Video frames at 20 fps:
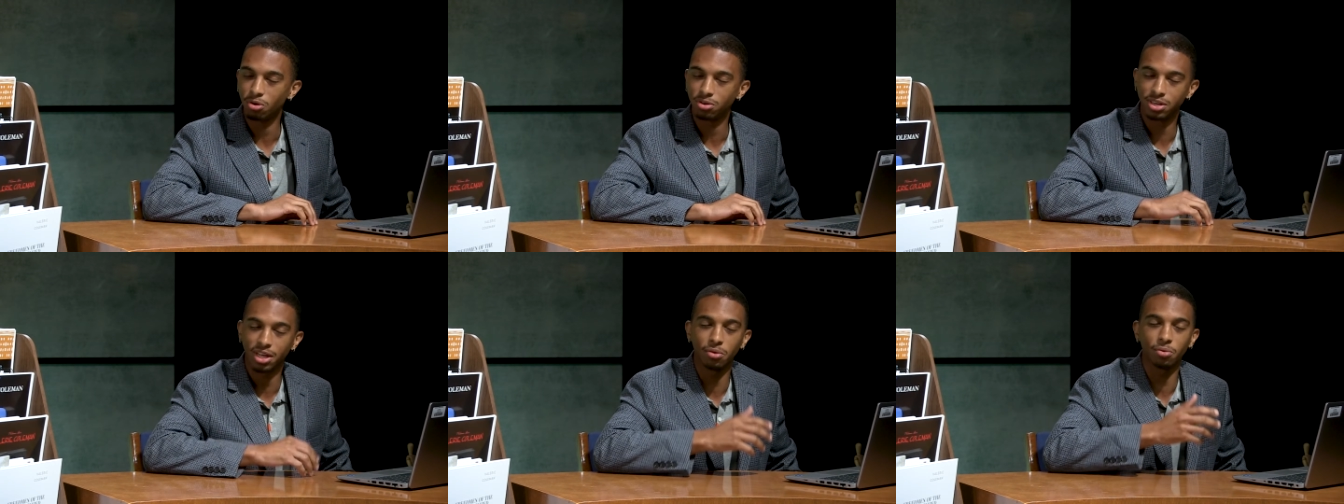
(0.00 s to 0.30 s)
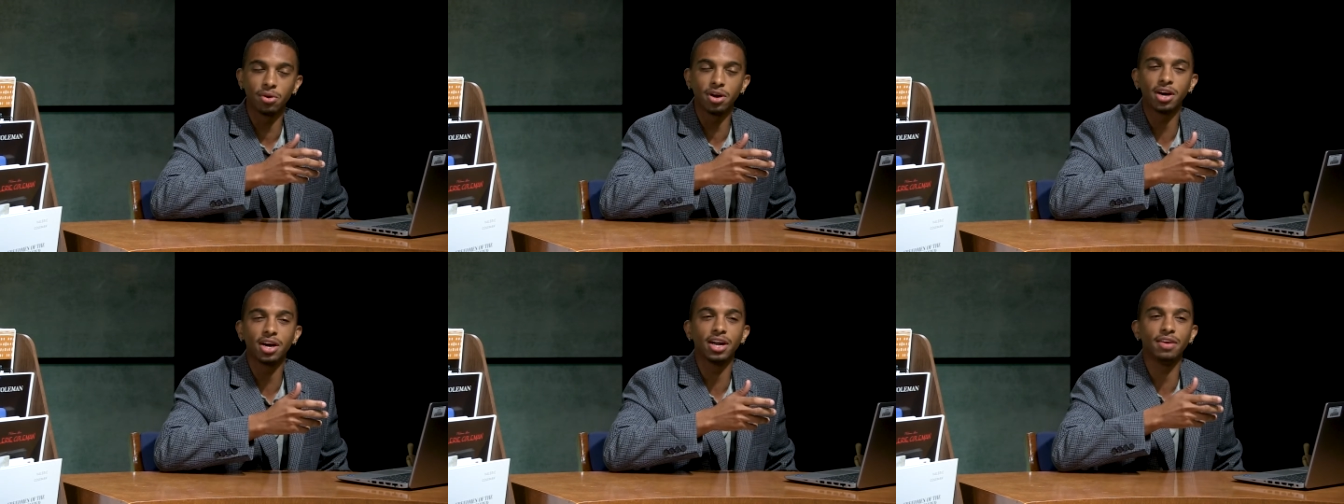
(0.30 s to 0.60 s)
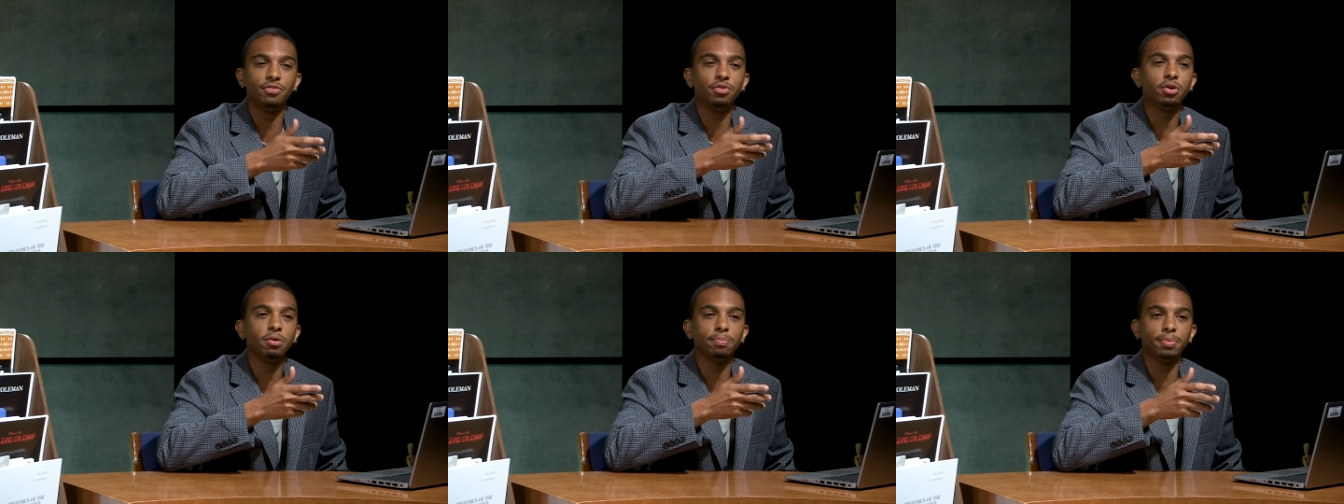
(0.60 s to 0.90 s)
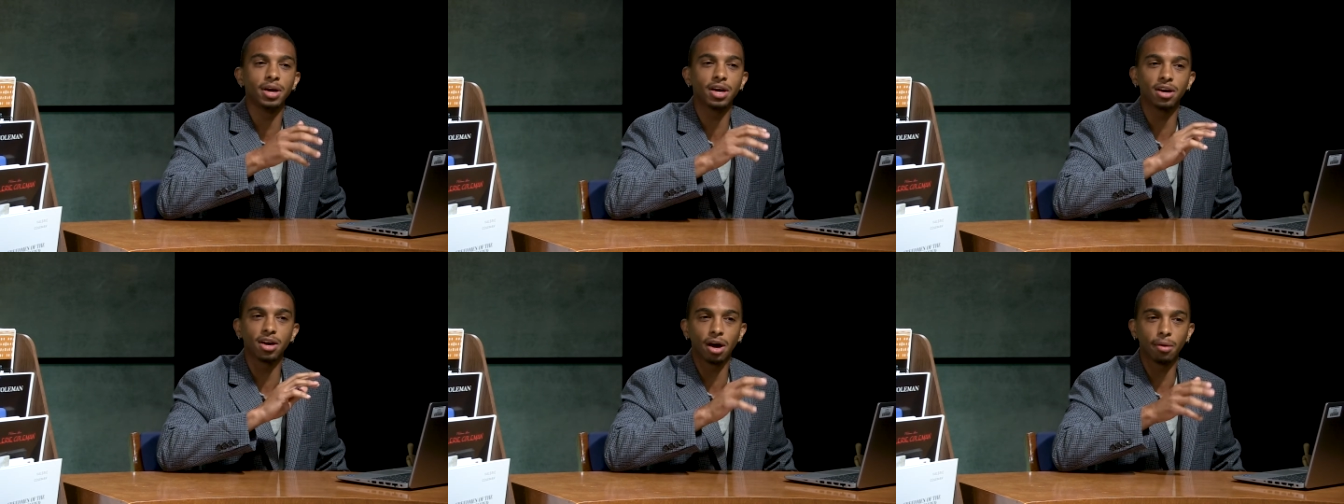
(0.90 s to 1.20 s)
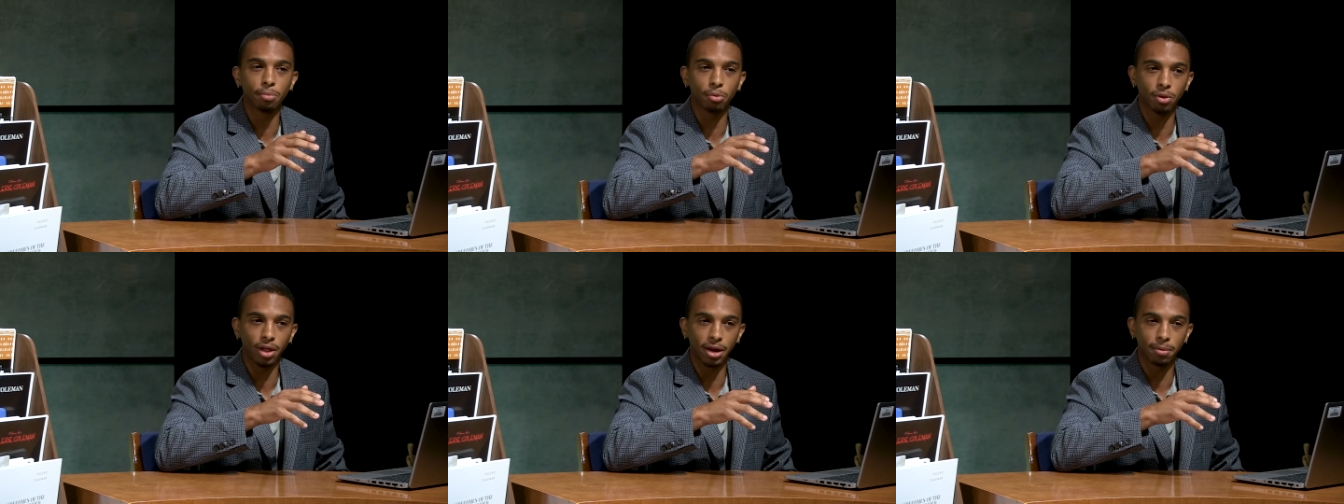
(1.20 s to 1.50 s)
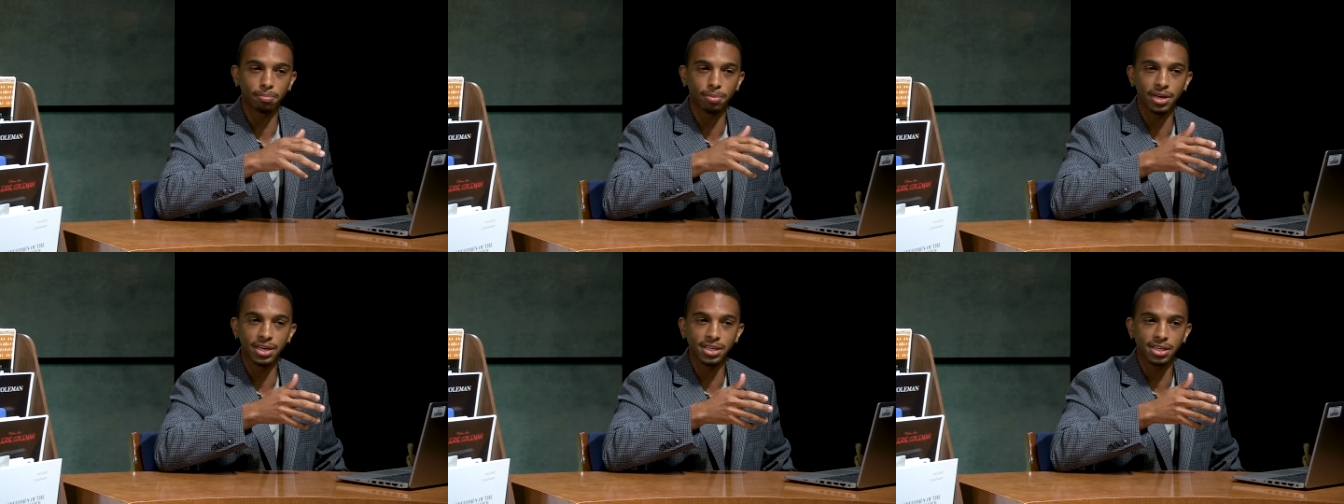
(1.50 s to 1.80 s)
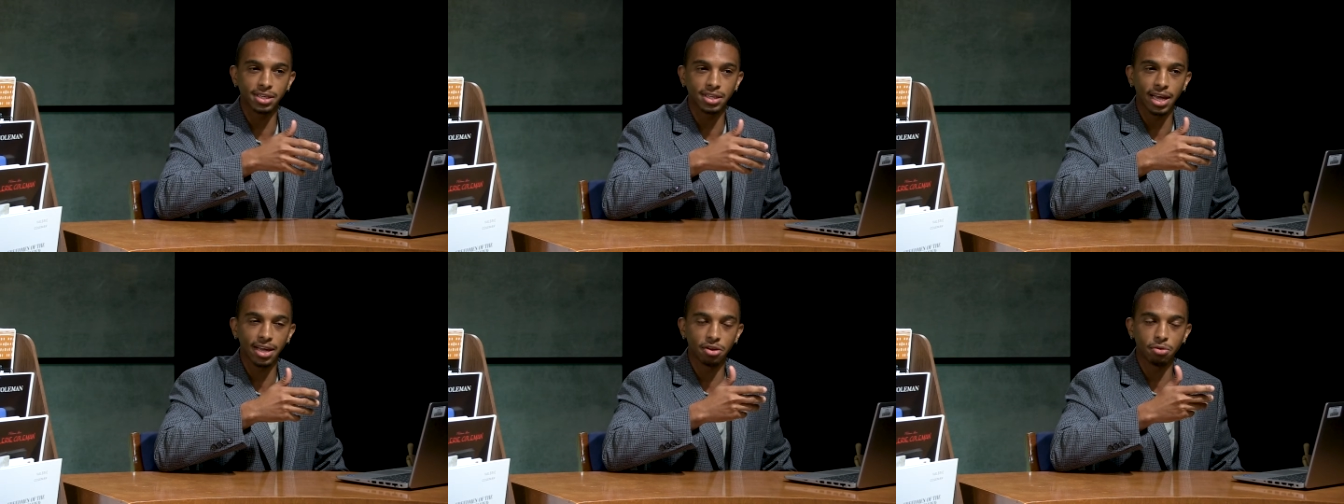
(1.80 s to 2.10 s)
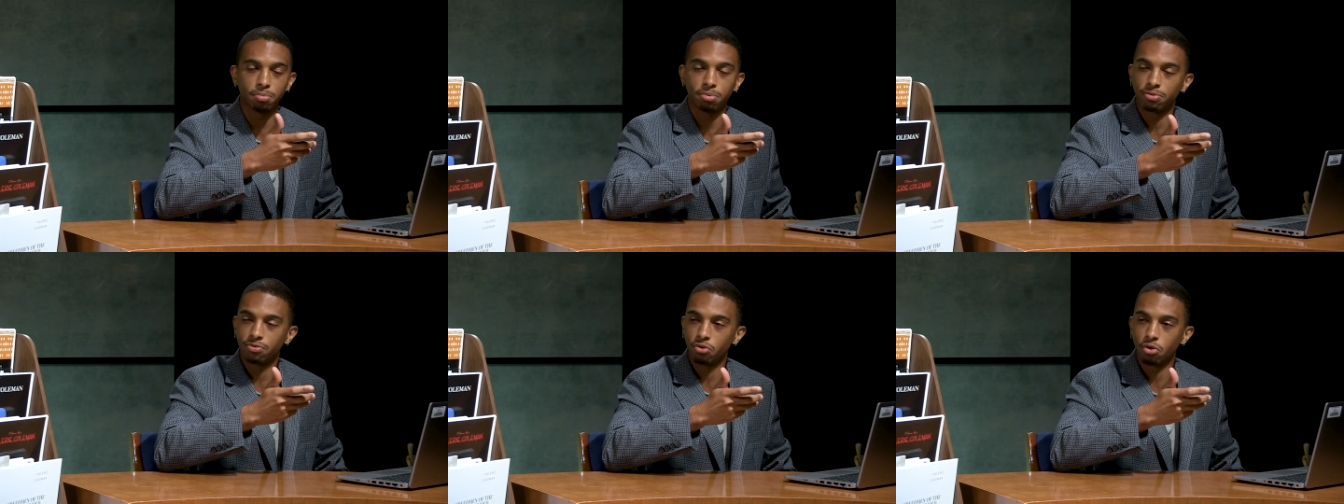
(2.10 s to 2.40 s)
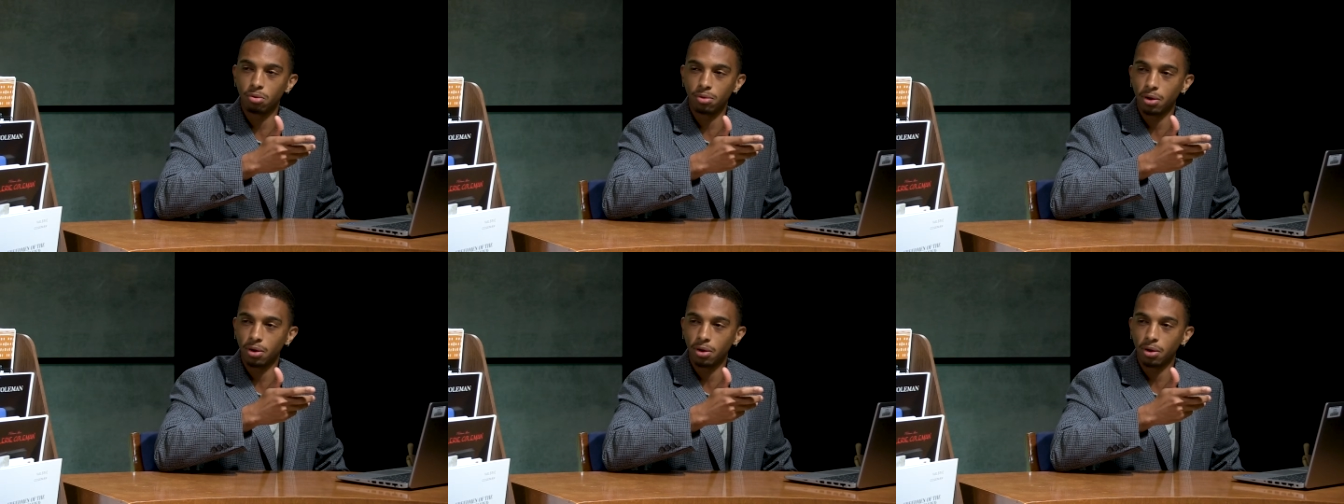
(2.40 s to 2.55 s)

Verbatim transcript: So like where, if you could pick a couple, like places that you performed,